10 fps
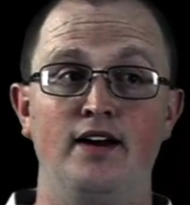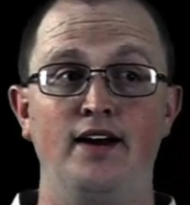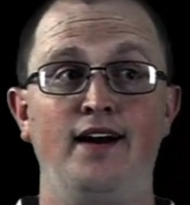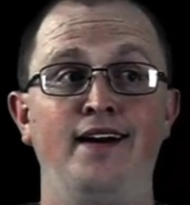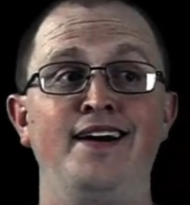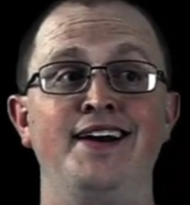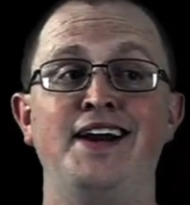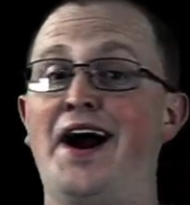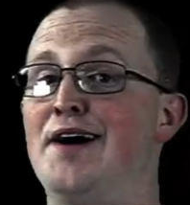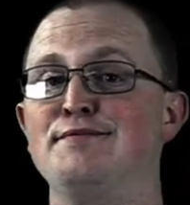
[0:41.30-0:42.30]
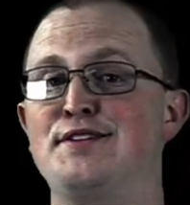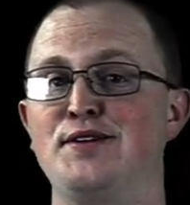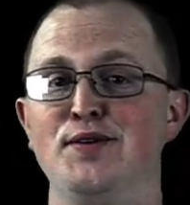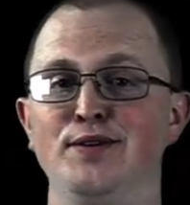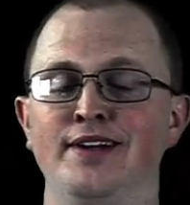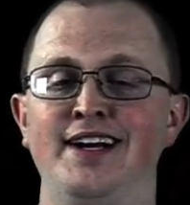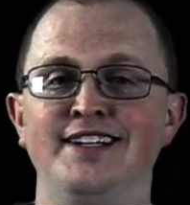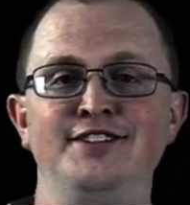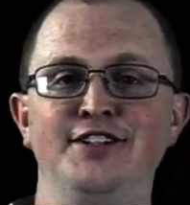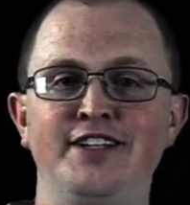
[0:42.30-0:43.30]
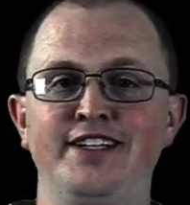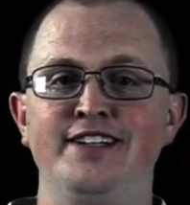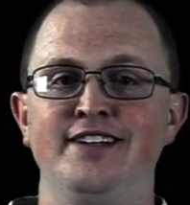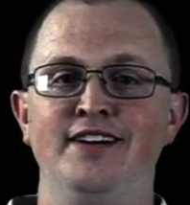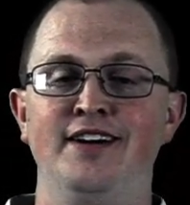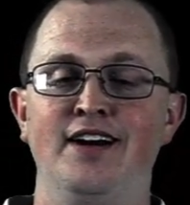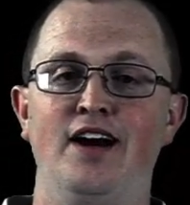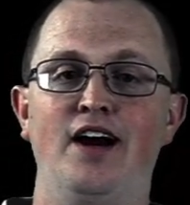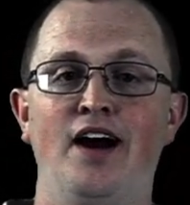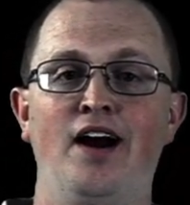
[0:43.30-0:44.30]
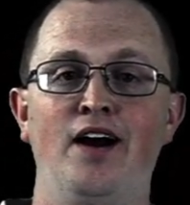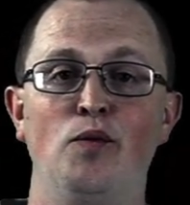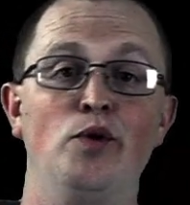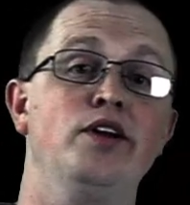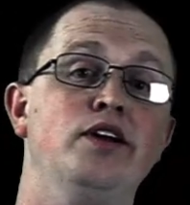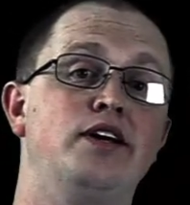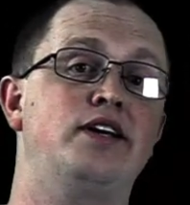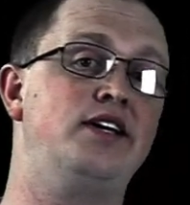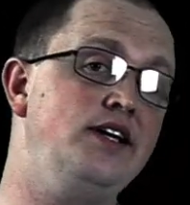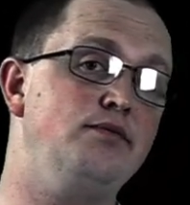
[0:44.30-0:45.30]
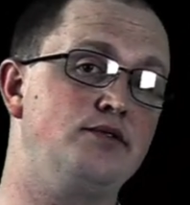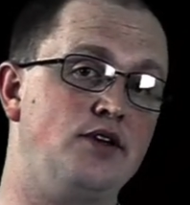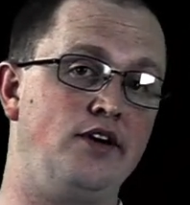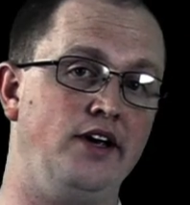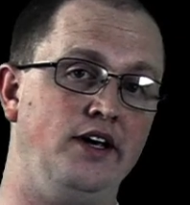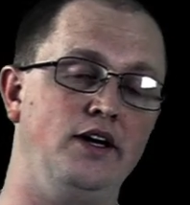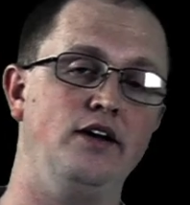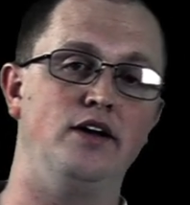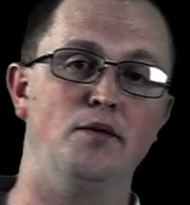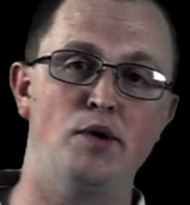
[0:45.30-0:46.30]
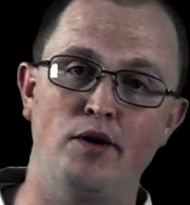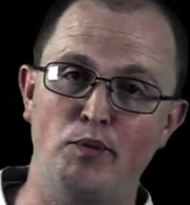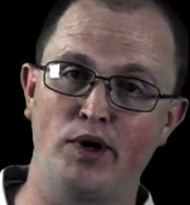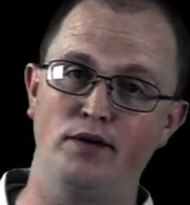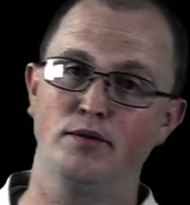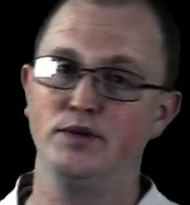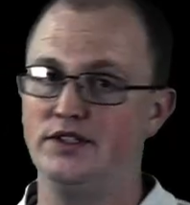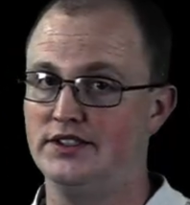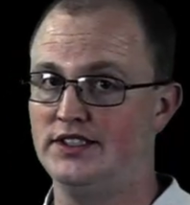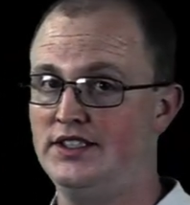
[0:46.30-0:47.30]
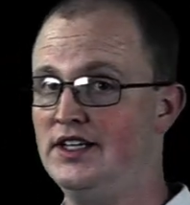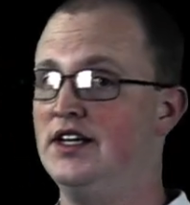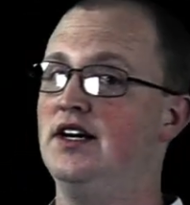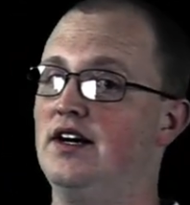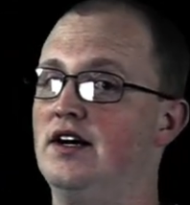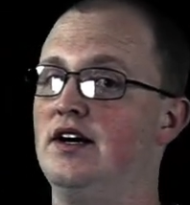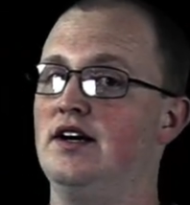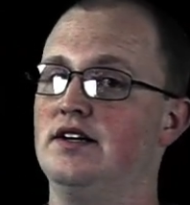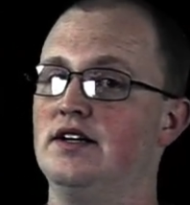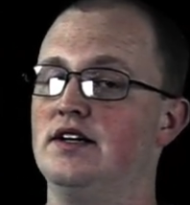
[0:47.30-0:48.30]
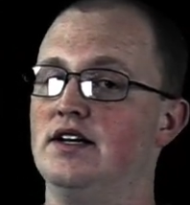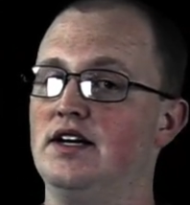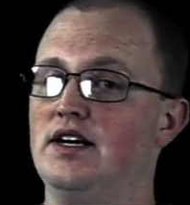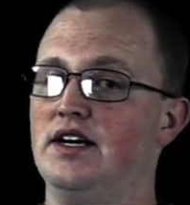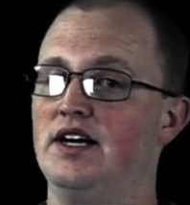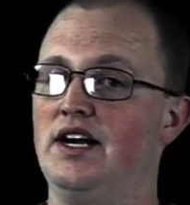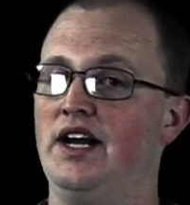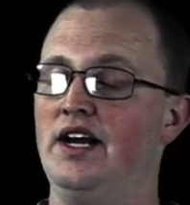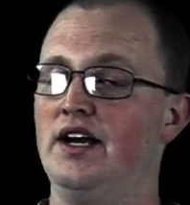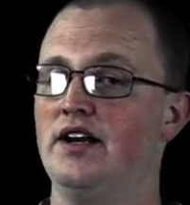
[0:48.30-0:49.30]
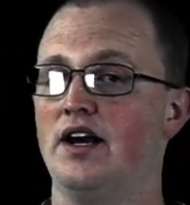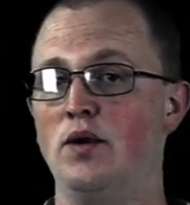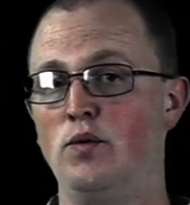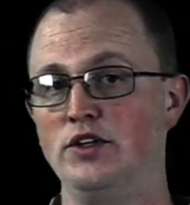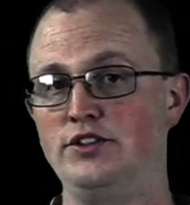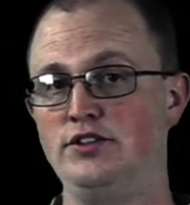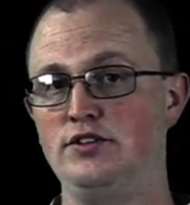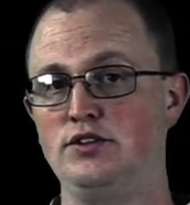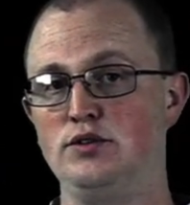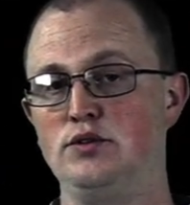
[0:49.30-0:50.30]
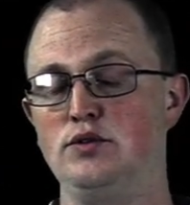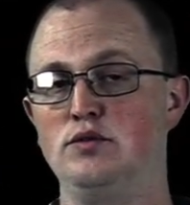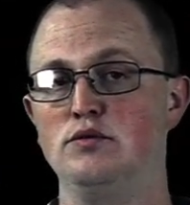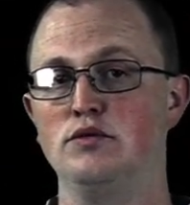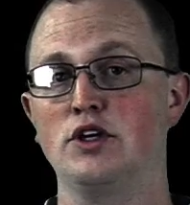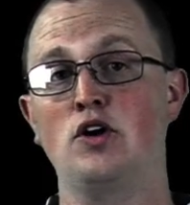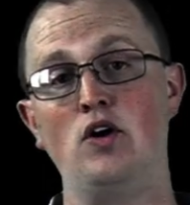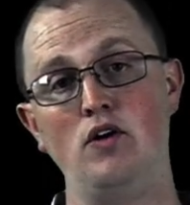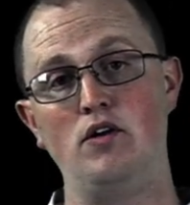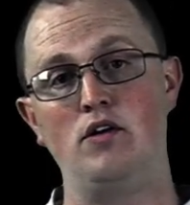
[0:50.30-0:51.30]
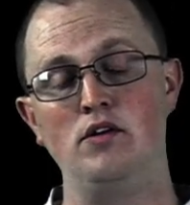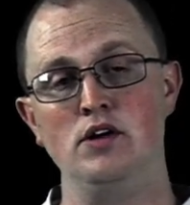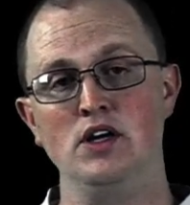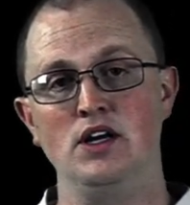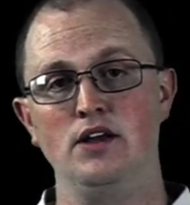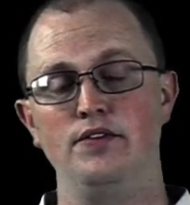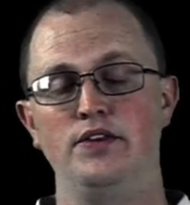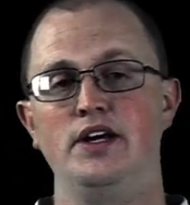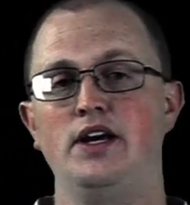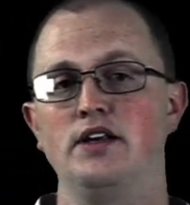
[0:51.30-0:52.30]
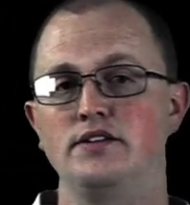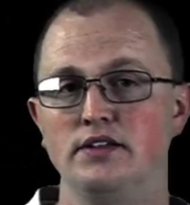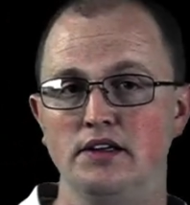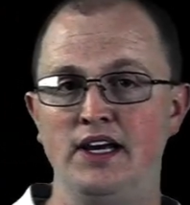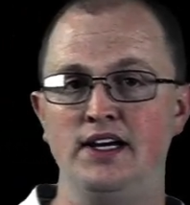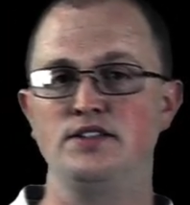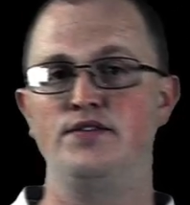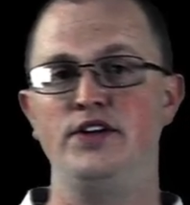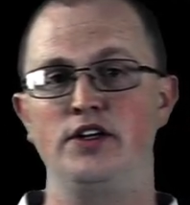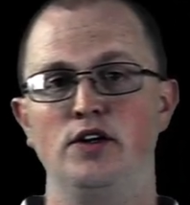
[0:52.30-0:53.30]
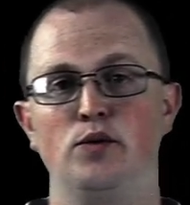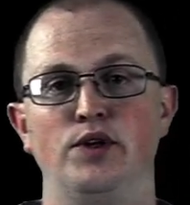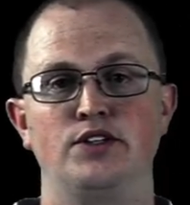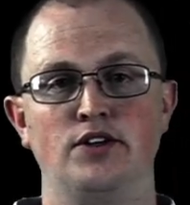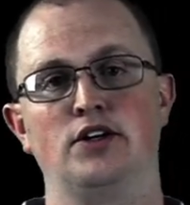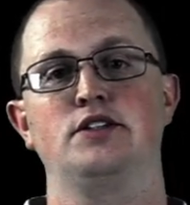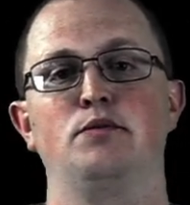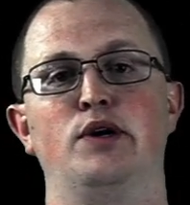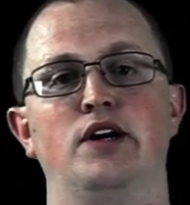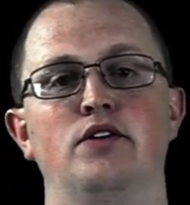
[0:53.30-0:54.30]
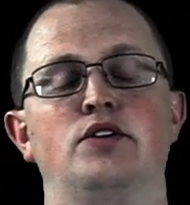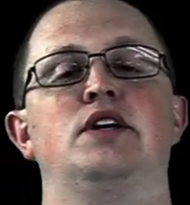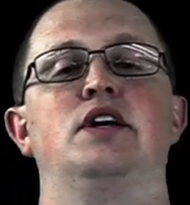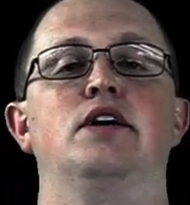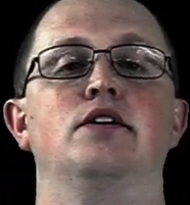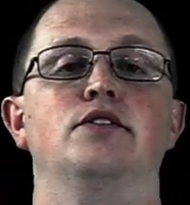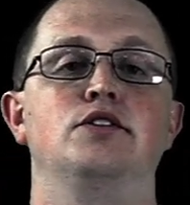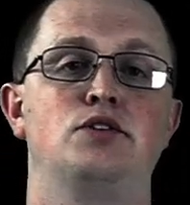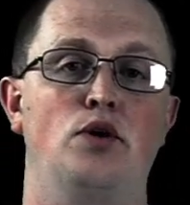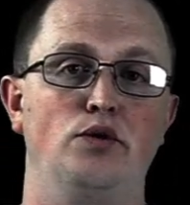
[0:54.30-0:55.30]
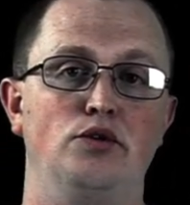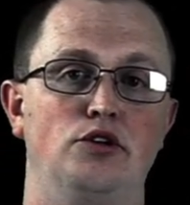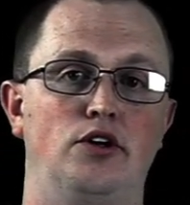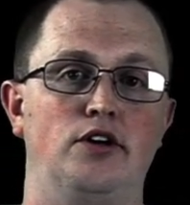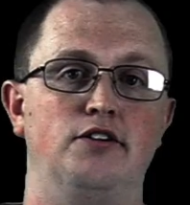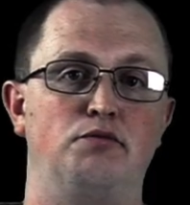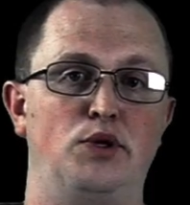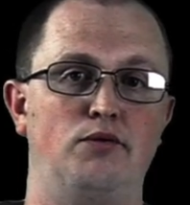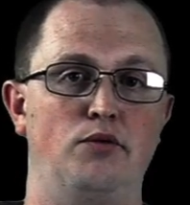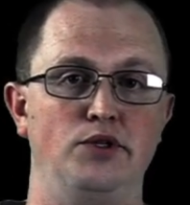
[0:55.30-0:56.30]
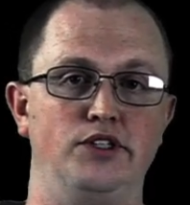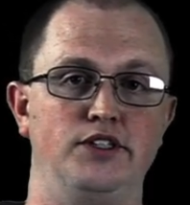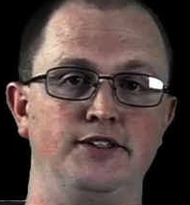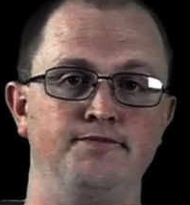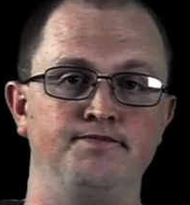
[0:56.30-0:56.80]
Hi, I'm so glad you're here. We're gonna keep talking about probability, and I want you to recall that last video we talked about the total law of probability.